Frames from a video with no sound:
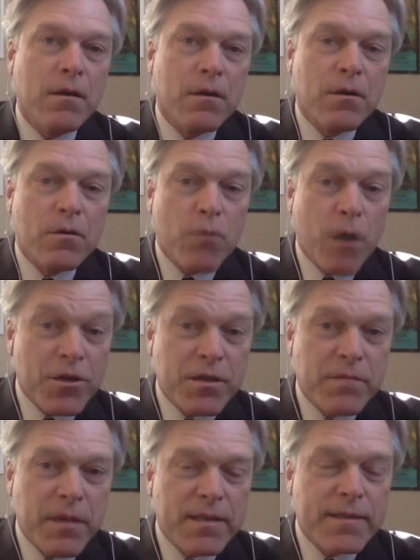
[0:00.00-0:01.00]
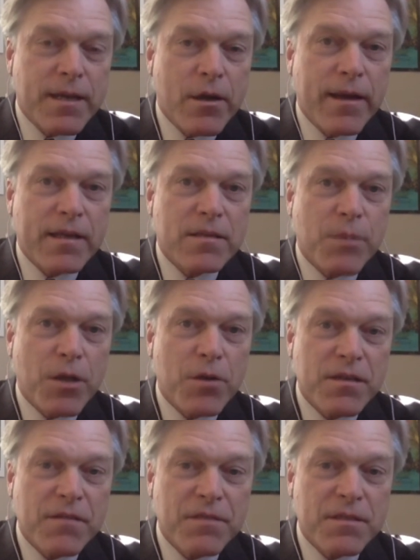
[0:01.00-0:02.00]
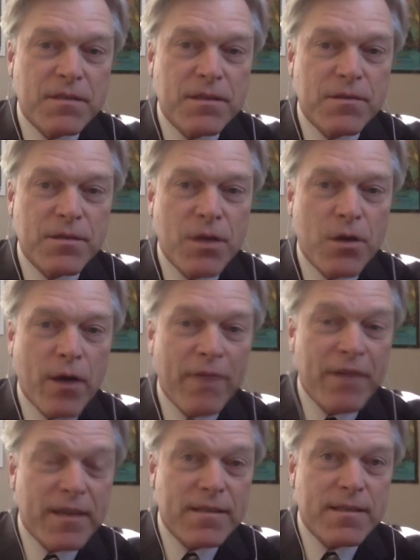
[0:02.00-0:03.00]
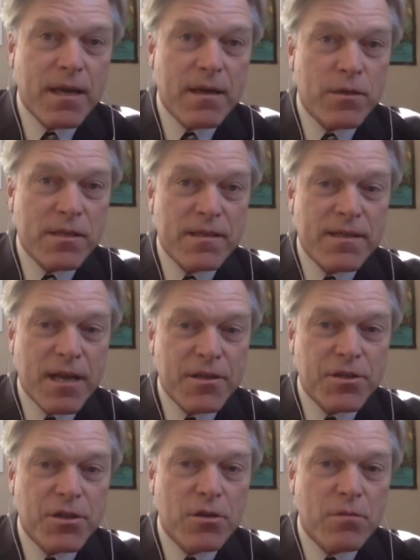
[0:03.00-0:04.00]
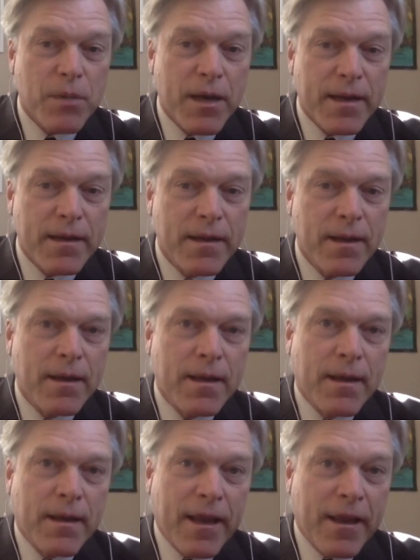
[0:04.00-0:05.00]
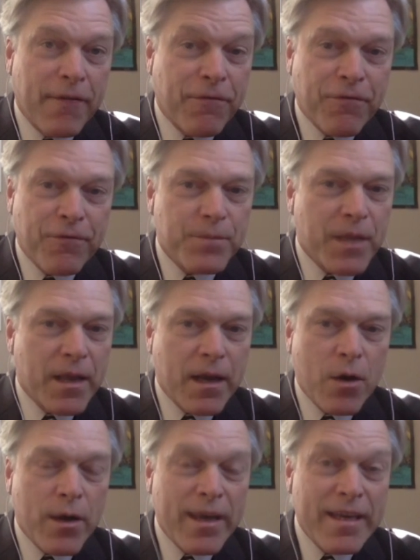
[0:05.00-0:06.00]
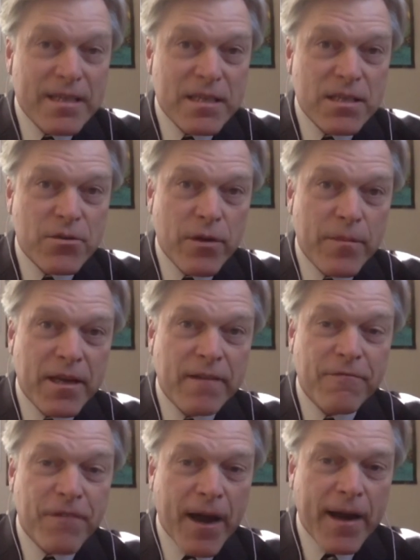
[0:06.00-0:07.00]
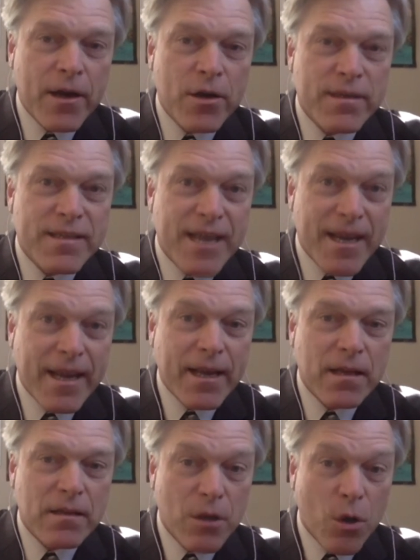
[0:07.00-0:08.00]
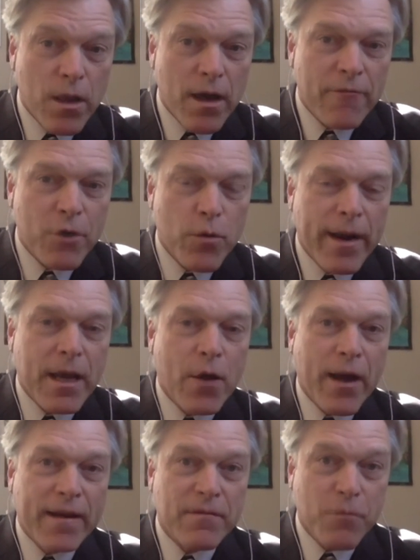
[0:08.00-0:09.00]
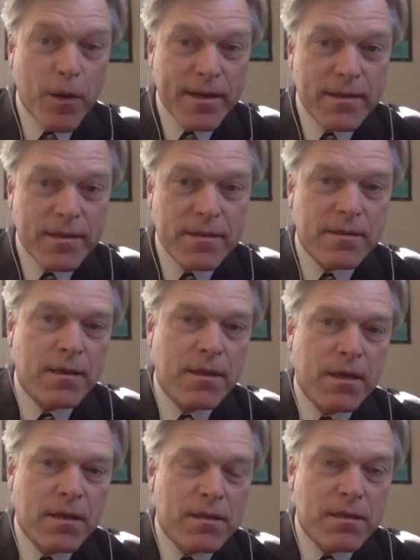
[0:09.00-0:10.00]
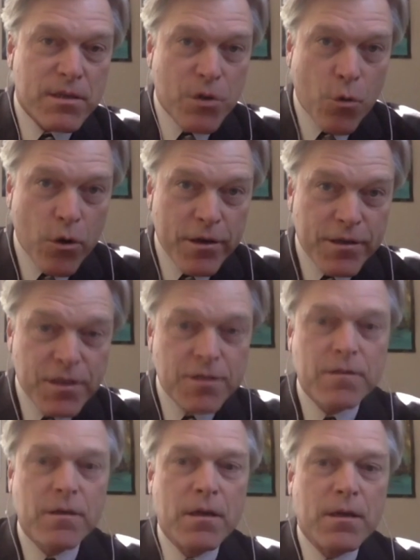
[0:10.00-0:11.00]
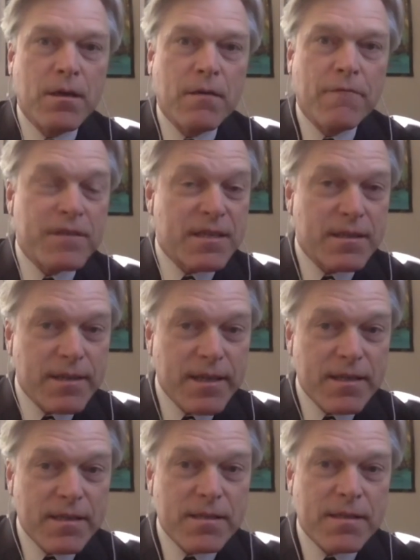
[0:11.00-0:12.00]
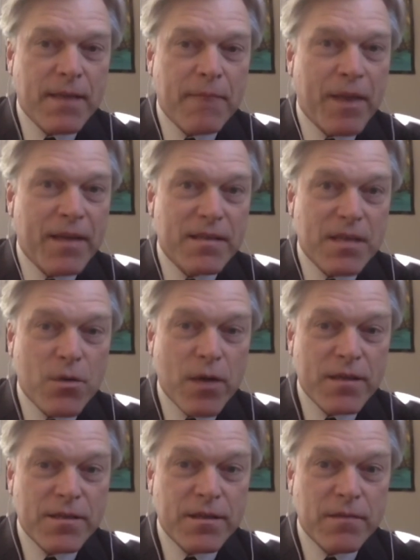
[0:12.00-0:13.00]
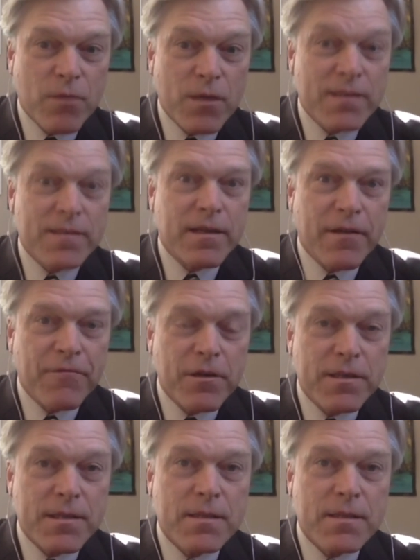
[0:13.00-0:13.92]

Russian military explosives. There's no evidence that it was intentional, but if, you know, indiscriminate fire is hitting low-level radioactive waste storage facilities, that begs the question, what's the difference?